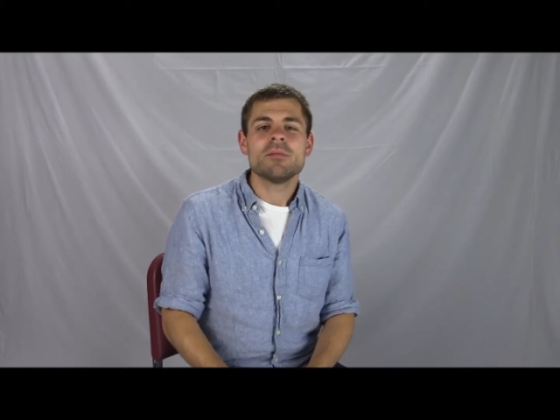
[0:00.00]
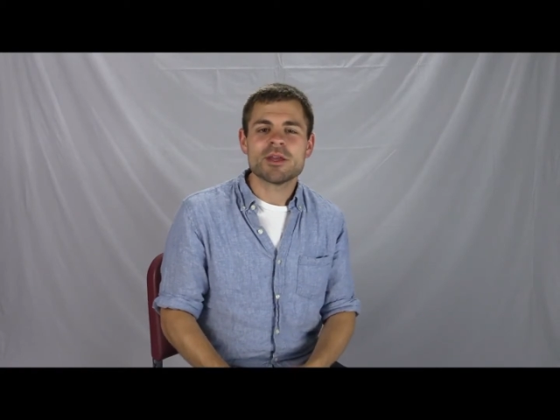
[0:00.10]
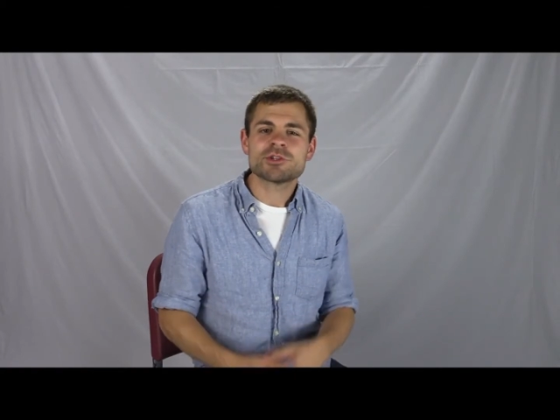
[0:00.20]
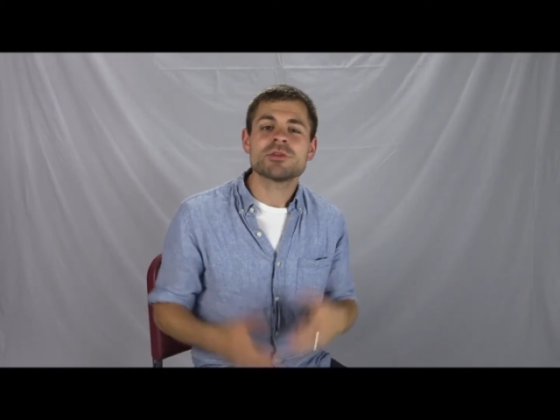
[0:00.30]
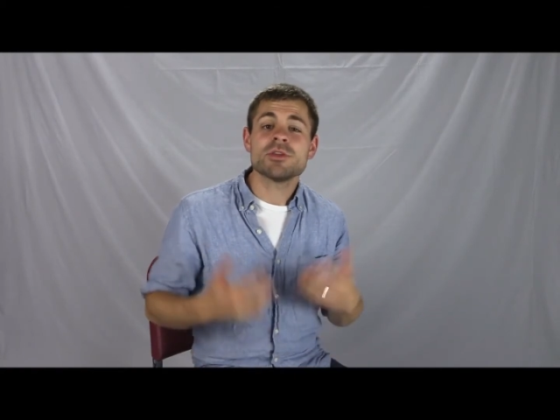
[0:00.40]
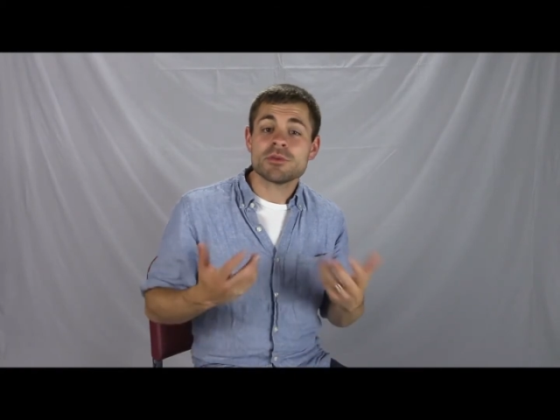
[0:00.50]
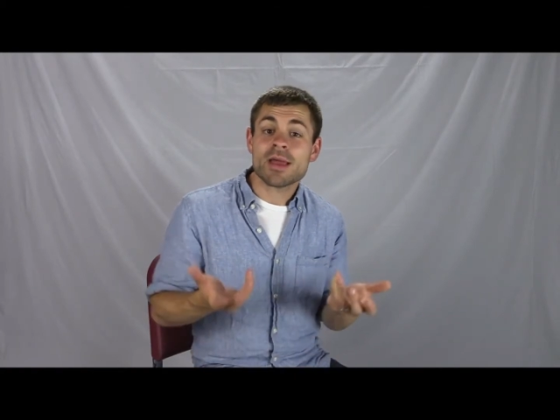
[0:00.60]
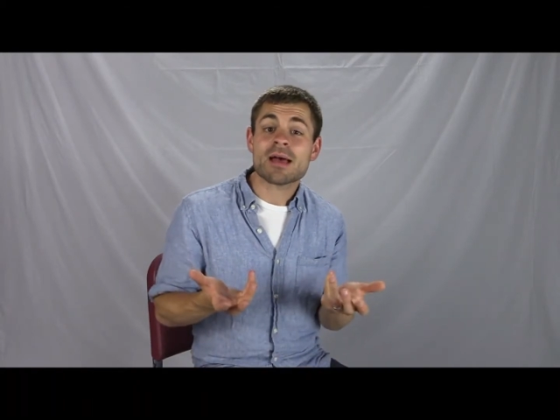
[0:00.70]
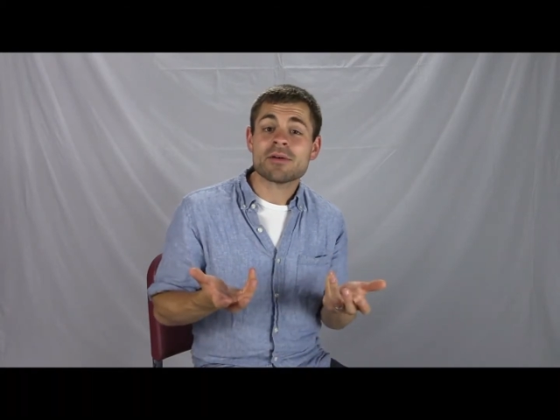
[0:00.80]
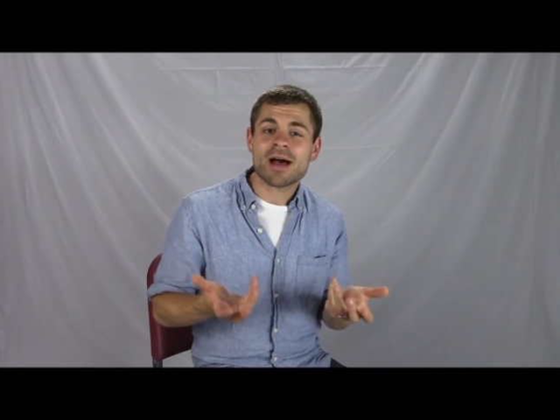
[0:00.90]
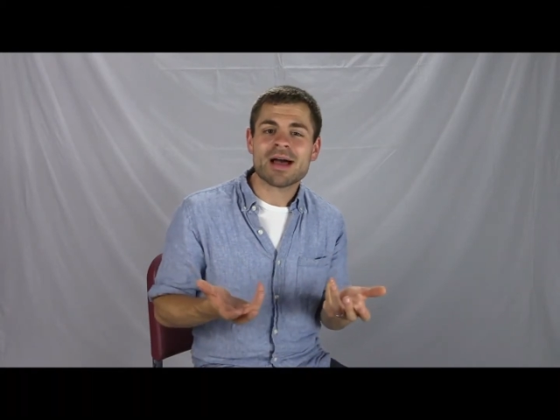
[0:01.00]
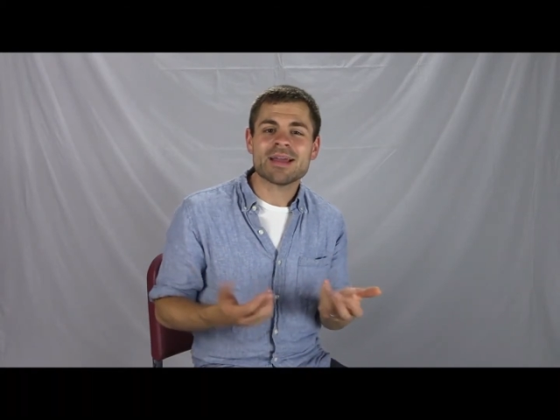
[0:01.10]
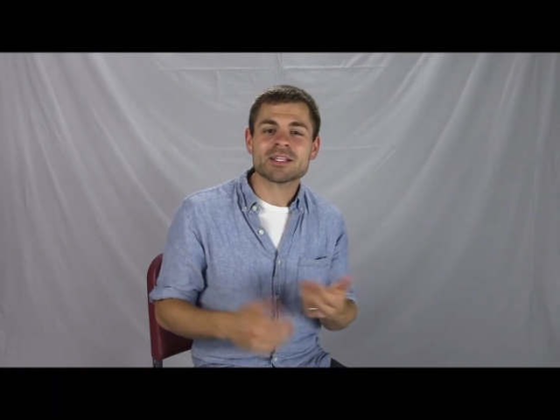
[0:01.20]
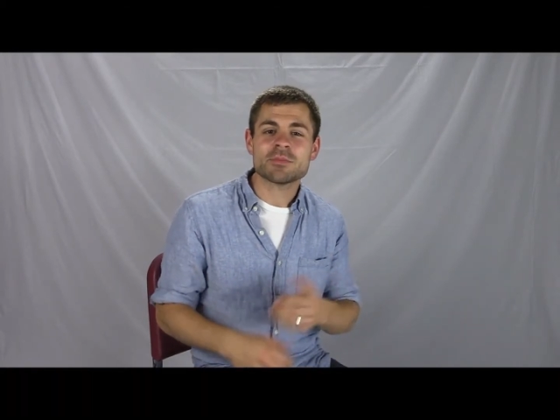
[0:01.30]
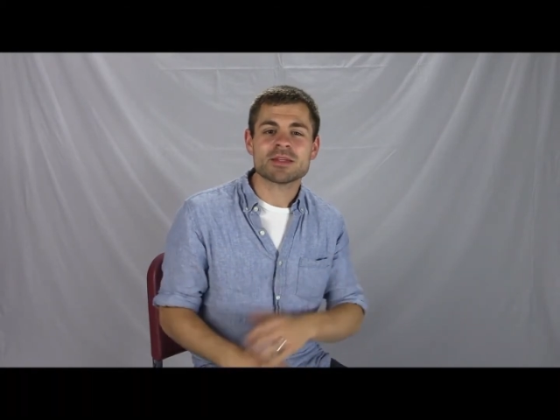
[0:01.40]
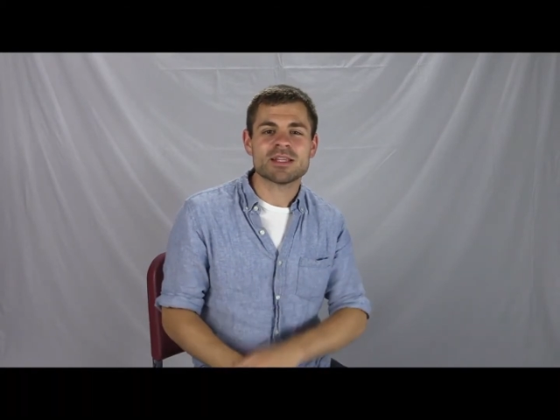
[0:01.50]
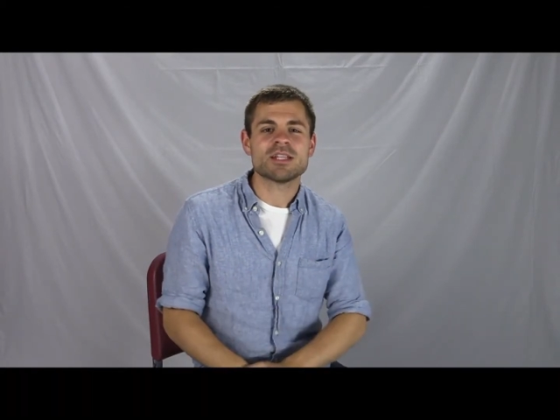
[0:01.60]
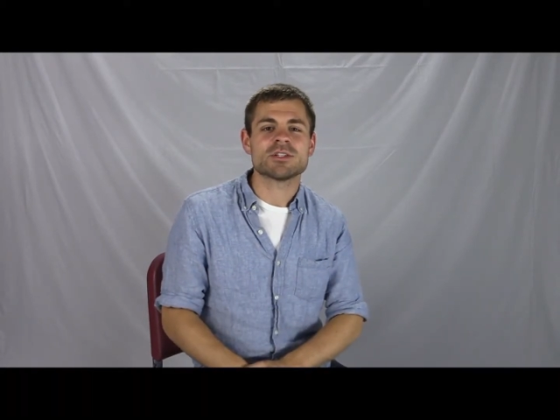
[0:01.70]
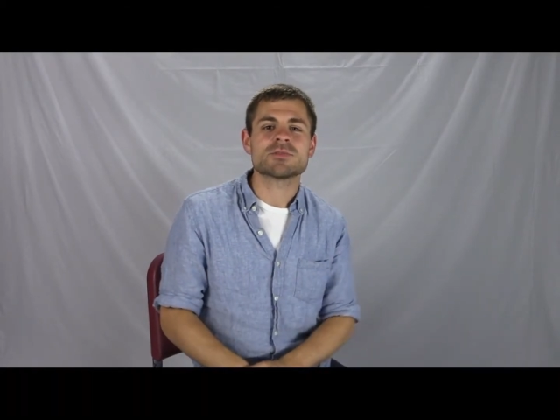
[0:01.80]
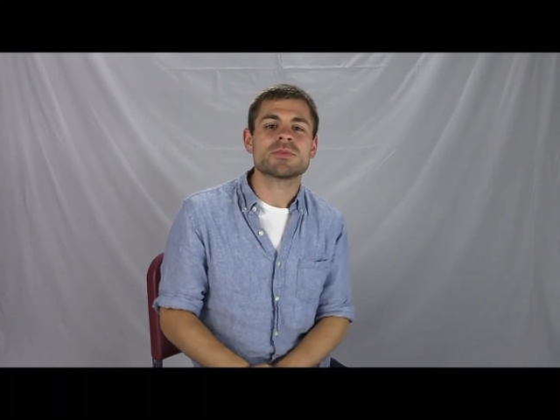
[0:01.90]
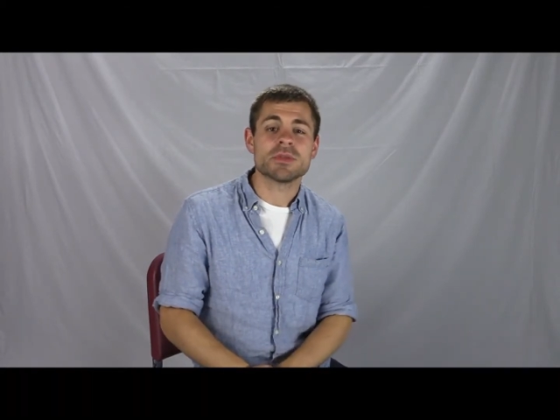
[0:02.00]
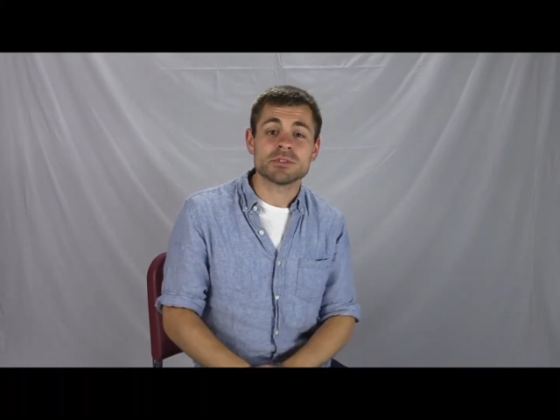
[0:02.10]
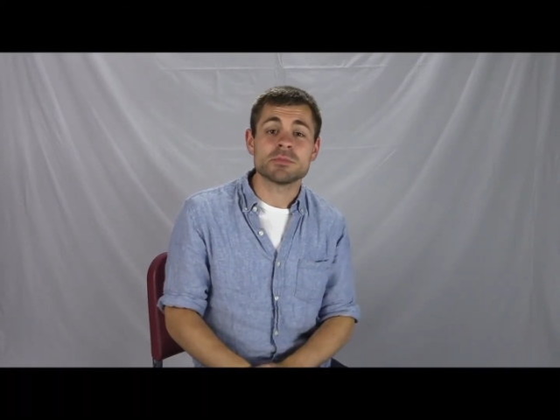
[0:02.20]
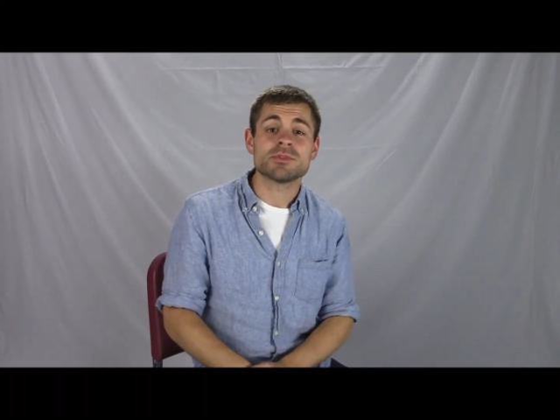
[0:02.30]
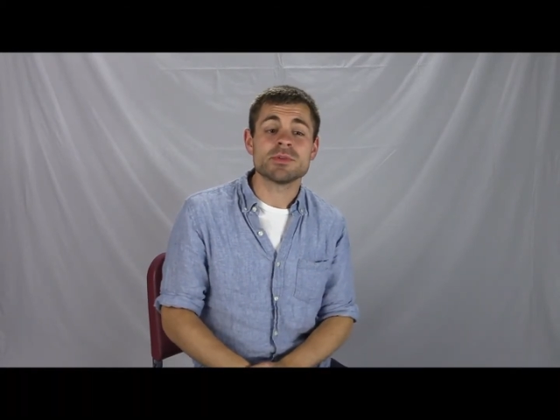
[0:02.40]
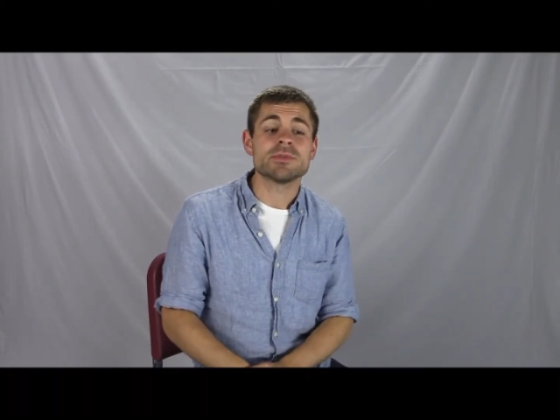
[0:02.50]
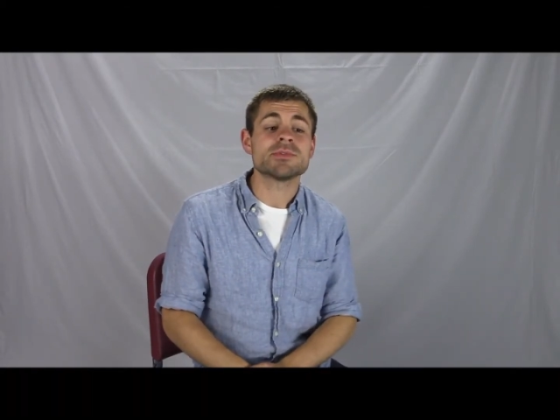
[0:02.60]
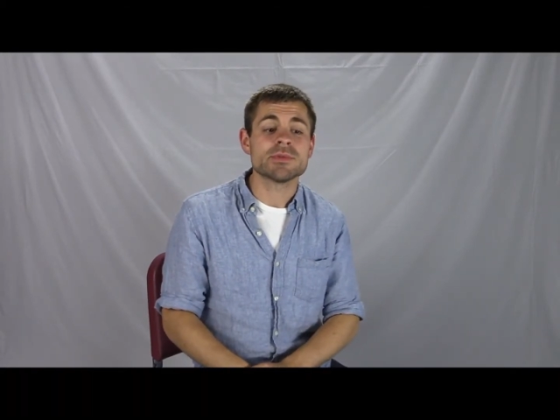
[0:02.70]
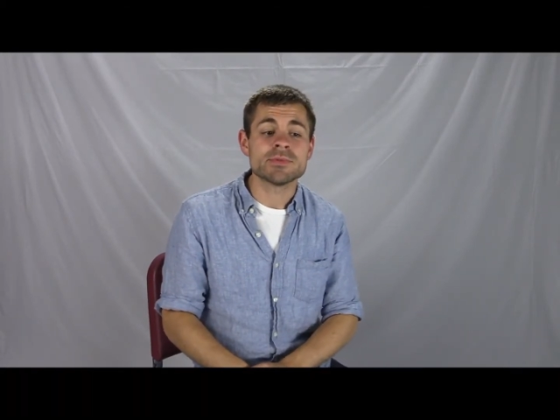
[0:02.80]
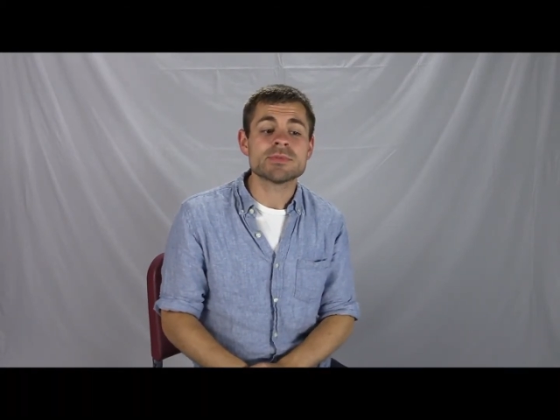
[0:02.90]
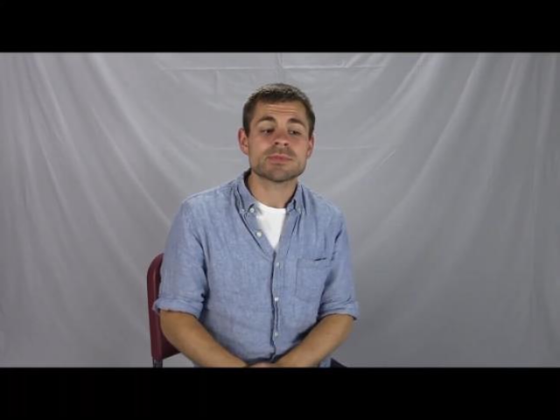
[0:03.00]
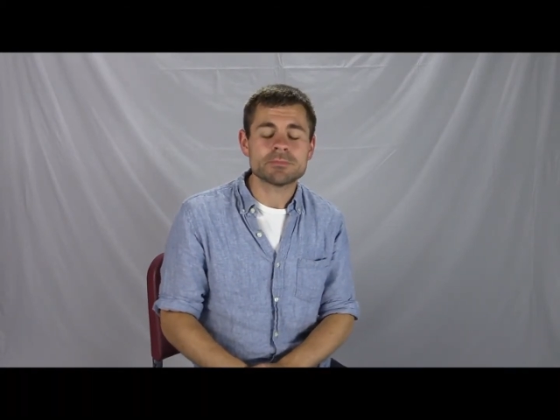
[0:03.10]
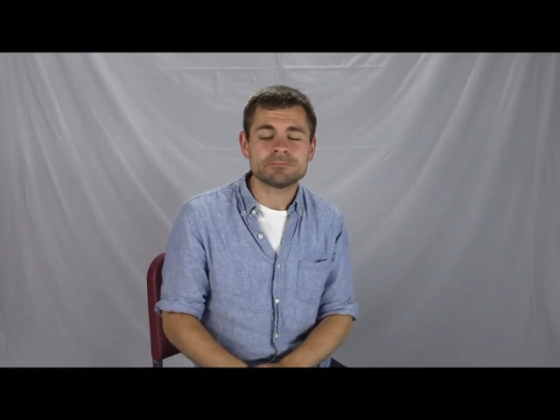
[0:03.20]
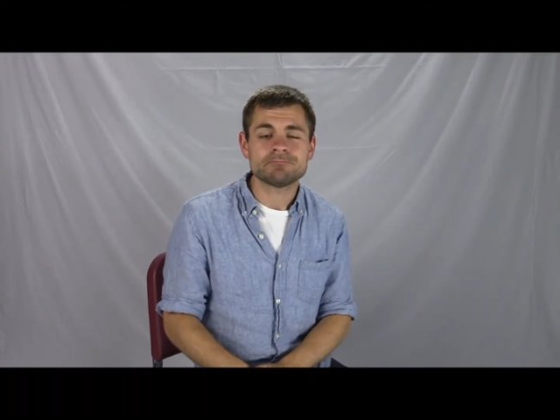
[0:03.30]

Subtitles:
Make sure that you have high expectations for those bassoon students.